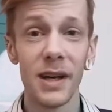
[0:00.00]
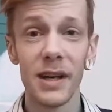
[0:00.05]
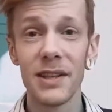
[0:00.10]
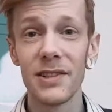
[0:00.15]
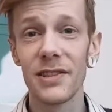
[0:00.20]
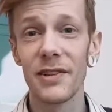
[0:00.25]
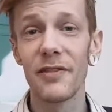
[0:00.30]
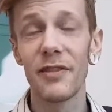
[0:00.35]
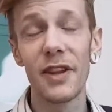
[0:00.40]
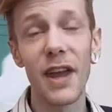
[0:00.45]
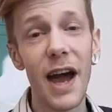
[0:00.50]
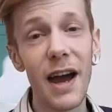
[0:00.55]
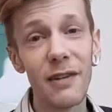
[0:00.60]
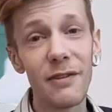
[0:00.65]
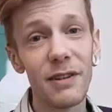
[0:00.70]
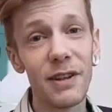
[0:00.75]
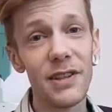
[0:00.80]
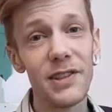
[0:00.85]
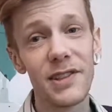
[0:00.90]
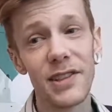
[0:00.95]
So for that
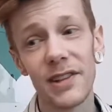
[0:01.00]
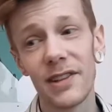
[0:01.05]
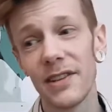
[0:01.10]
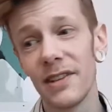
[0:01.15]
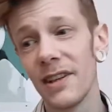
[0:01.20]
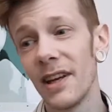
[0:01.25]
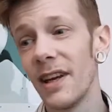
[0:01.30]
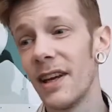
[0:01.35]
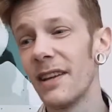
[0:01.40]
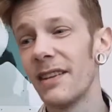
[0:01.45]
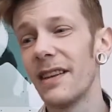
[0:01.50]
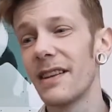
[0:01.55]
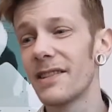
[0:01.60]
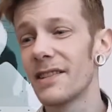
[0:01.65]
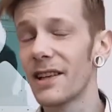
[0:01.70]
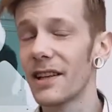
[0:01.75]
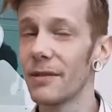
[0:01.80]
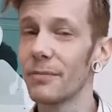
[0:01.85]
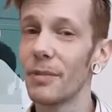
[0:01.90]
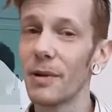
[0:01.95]
reason, there's
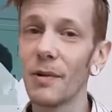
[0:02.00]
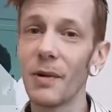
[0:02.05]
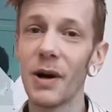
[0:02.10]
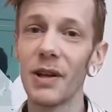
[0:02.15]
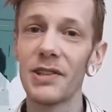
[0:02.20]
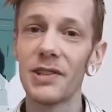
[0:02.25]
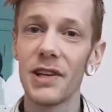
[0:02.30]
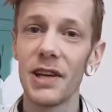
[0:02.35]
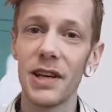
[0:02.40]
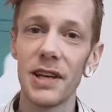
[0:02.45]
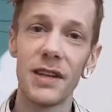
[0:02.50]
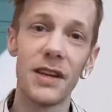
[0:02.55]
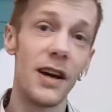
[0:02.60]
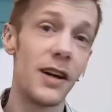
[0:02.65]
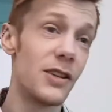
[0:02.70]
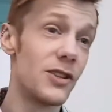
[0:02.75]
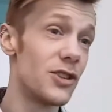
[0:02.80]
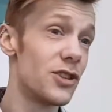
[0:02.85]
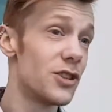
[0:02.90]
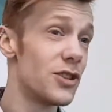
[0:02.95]
gonna be ones here
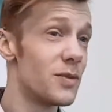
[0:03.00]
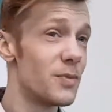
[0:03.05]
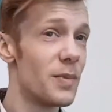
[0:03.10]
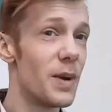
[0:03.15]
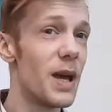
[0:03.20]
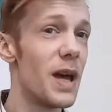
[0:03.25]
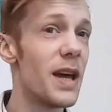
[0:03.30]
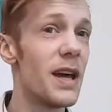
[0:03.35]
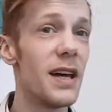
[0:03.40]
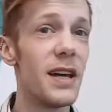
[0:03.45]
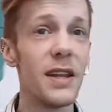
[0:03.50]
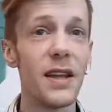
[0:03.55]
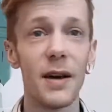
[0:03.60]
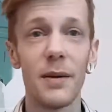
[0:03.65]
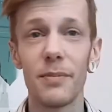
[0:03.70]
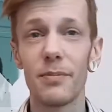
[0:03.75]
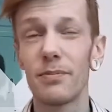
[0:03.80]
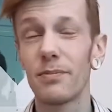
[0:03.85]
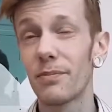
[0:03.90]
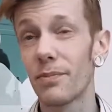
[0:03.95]
that should be here
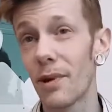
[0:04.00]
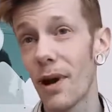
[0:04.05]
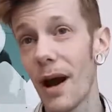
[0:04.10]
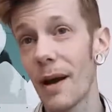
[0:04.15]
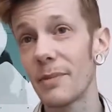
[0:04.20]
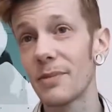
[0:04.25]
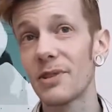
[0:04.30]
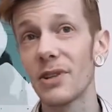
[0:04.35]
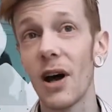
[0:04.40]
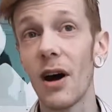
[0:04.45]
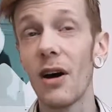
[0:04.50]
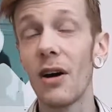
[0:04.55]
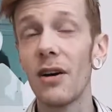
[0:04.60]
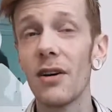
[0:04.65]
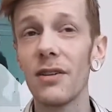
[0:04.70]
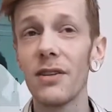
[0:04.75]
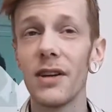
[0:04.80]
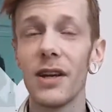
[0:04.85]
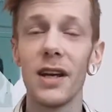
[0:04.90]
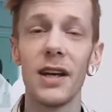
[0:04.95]
that perhaps
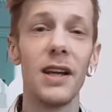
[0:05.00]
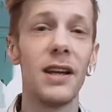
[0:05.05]
aren't.